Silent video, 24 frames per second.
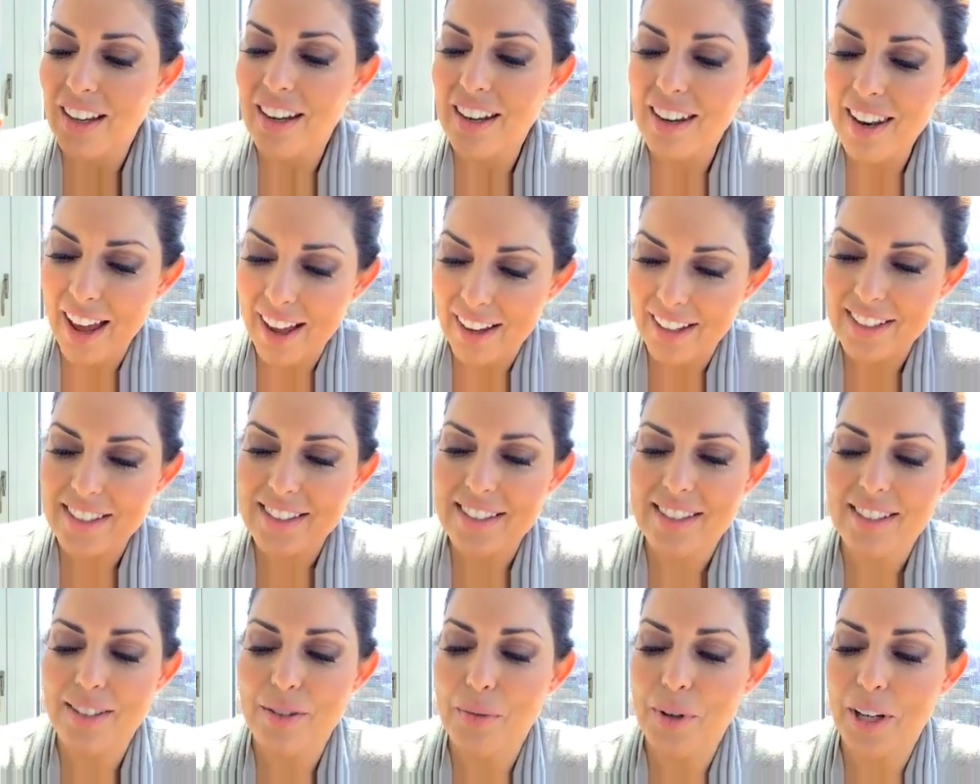
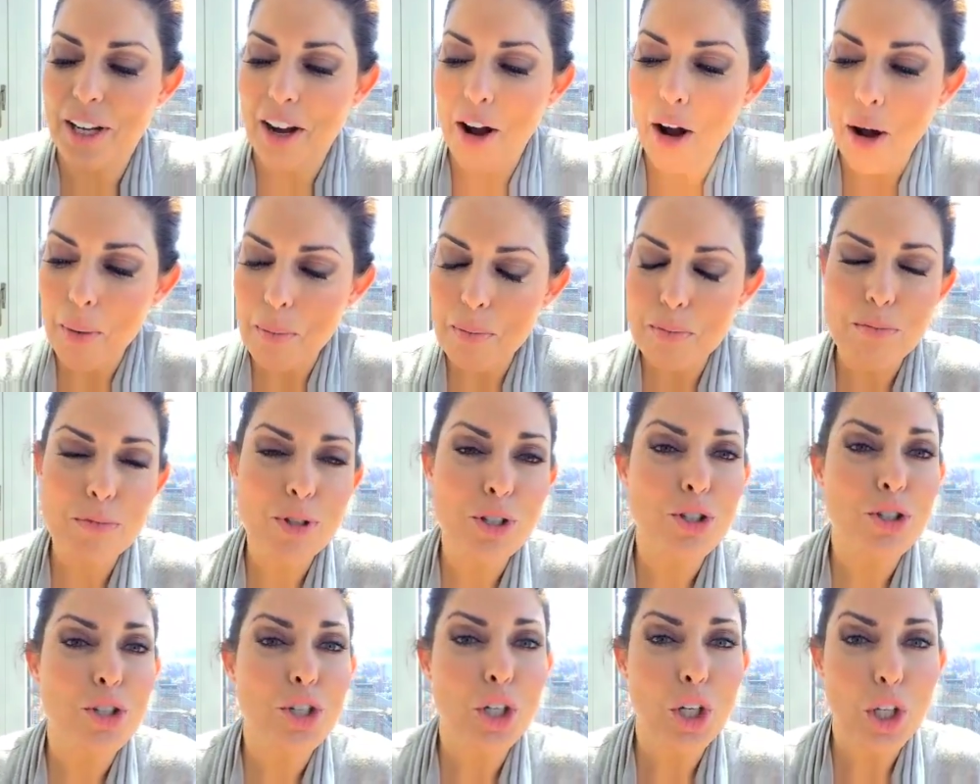Next, when it
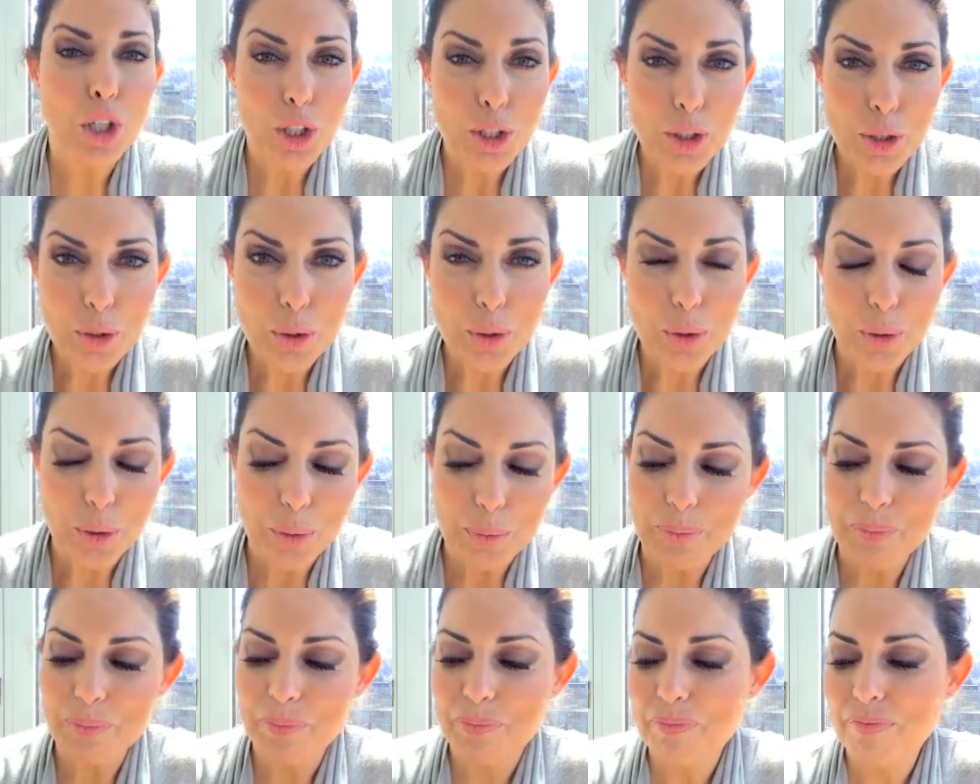comes to glue,
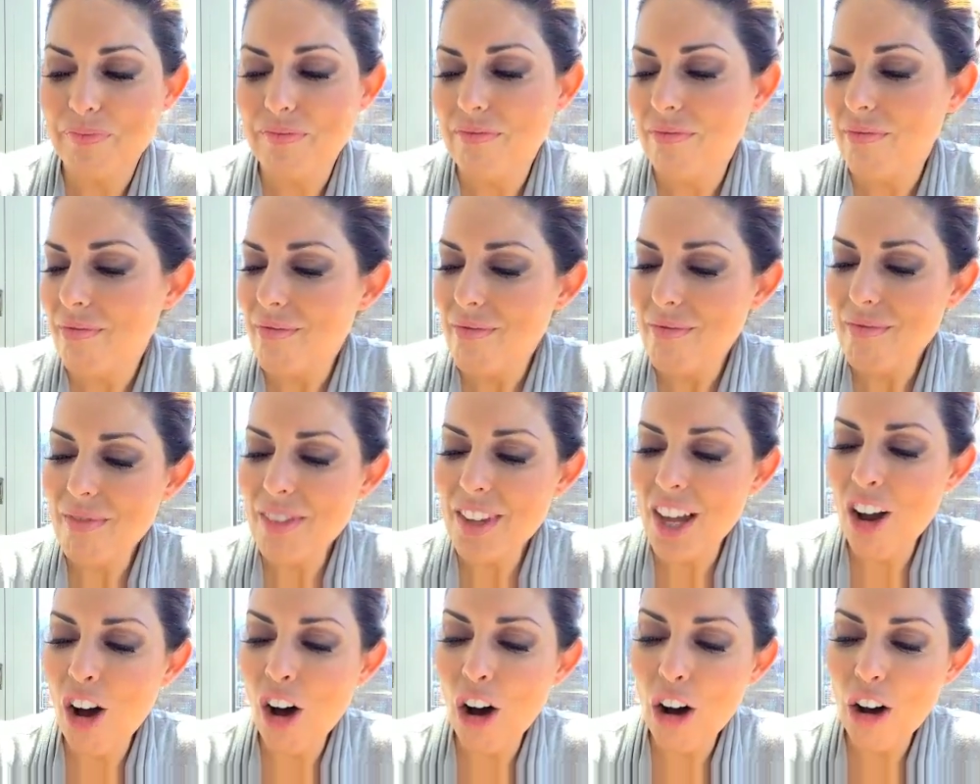
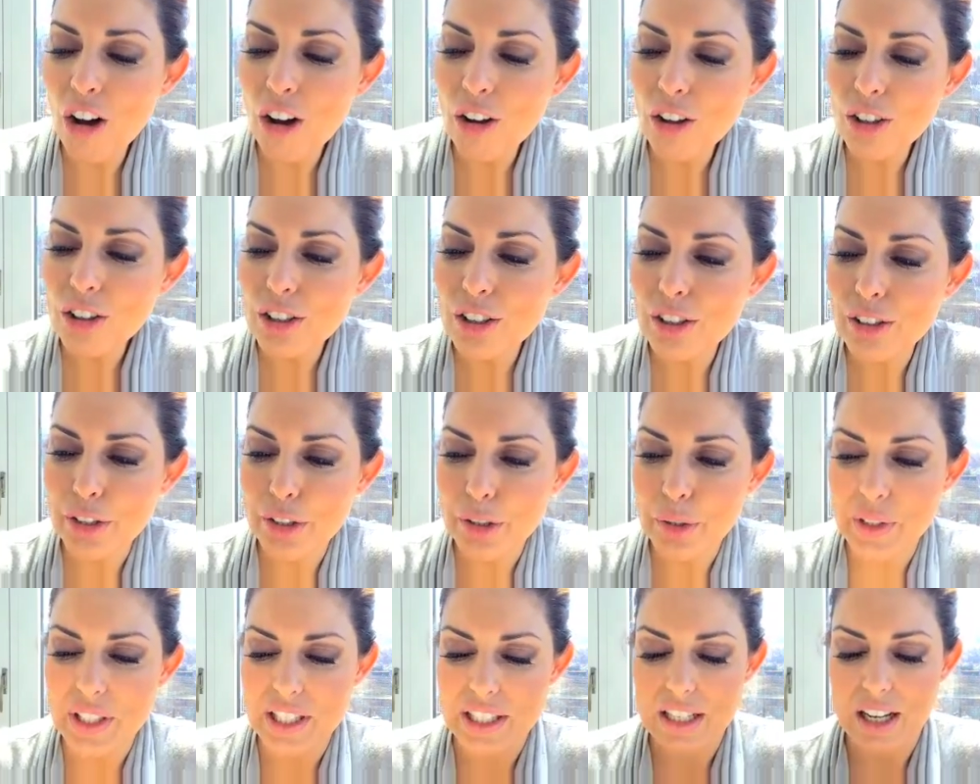all
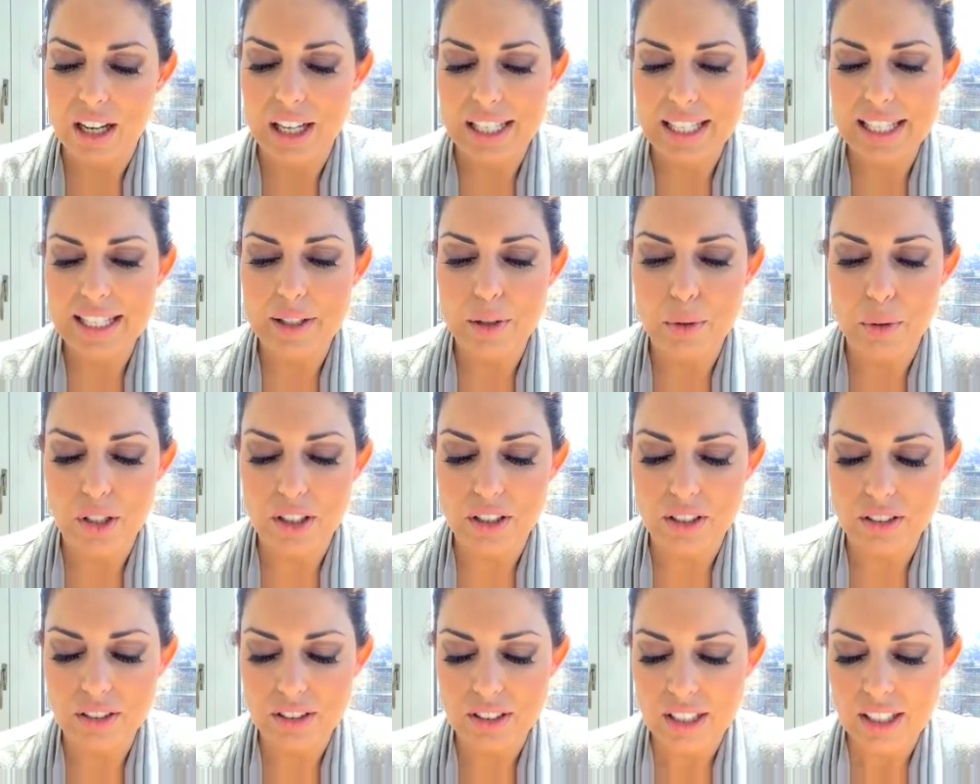glue is not
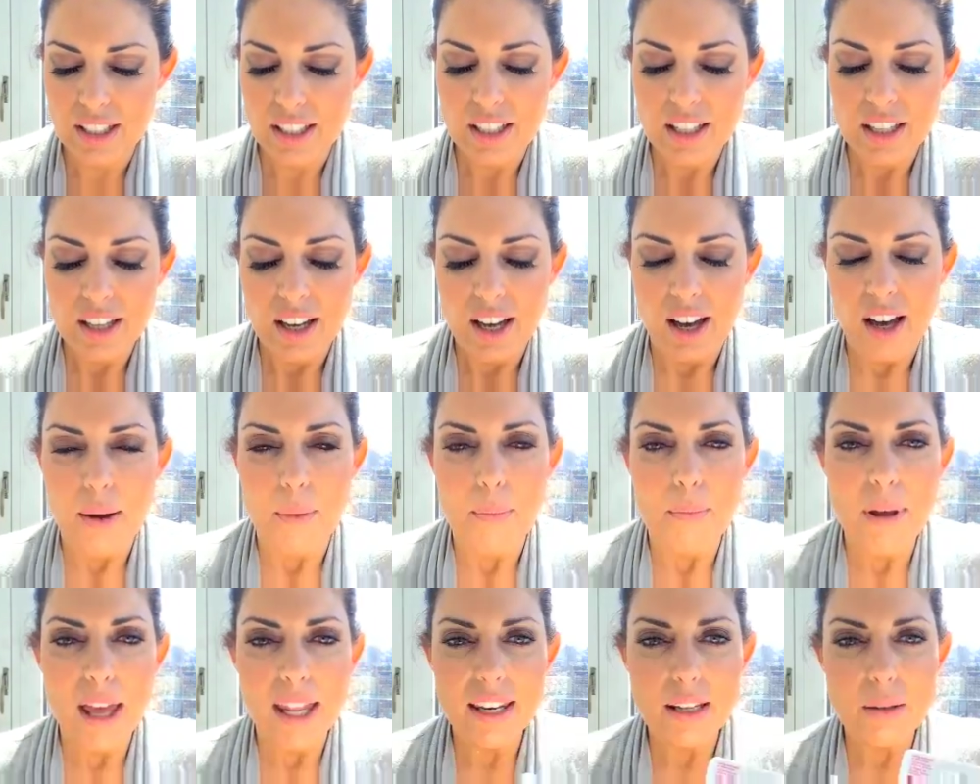equal.
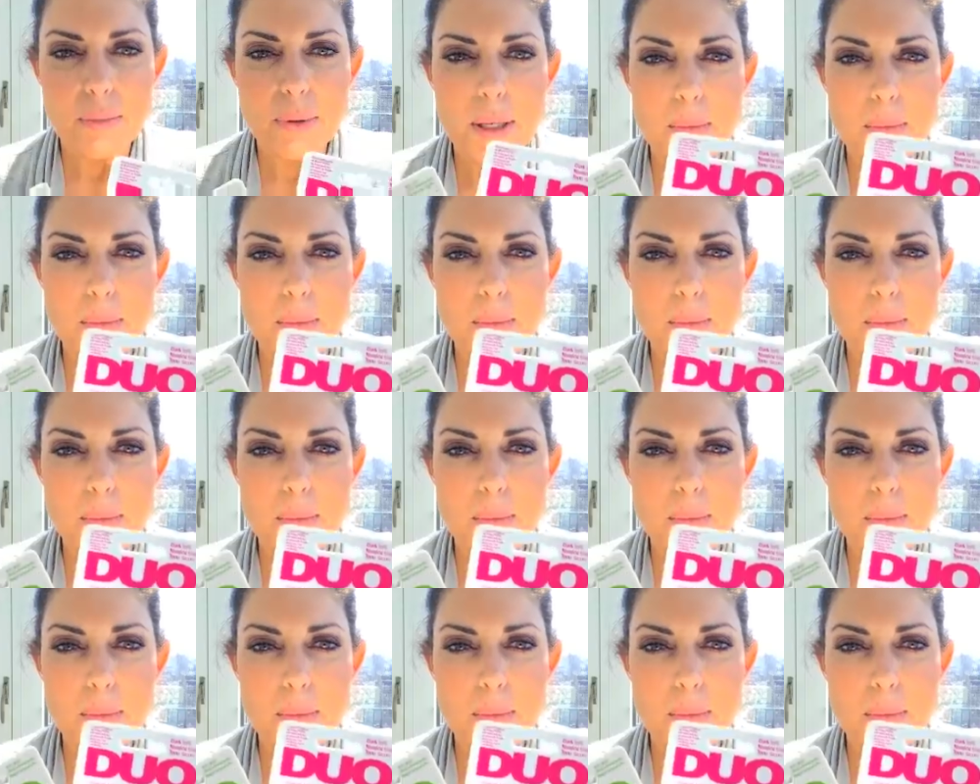Many